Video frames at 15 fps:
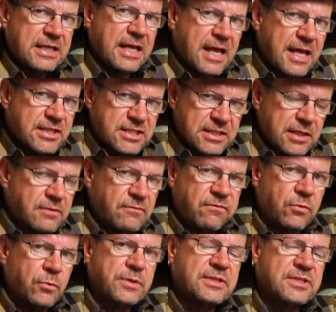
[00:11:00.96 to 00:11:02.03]
cask
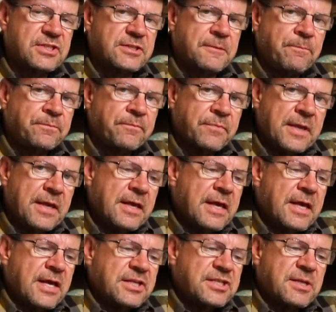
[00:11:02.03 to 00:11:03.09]
influence.
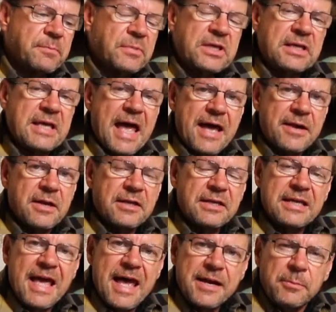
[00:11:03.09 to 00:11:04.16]
Some
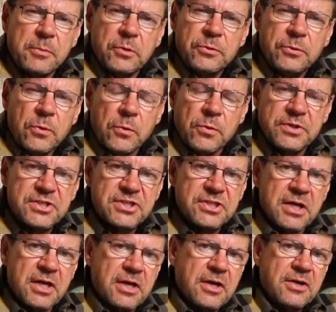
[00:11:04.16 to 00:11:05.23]
caramel
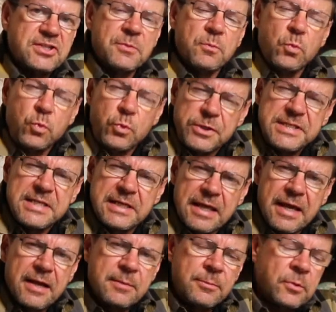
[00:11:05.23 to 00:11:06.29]
notes, some woody
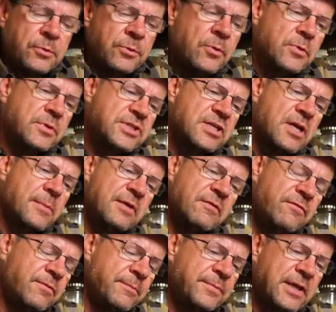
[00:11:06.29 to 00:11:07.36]
caramel notes coming
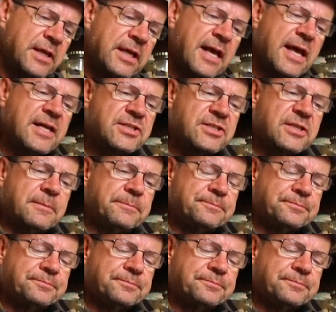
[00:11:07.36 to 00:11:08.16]
from the cask.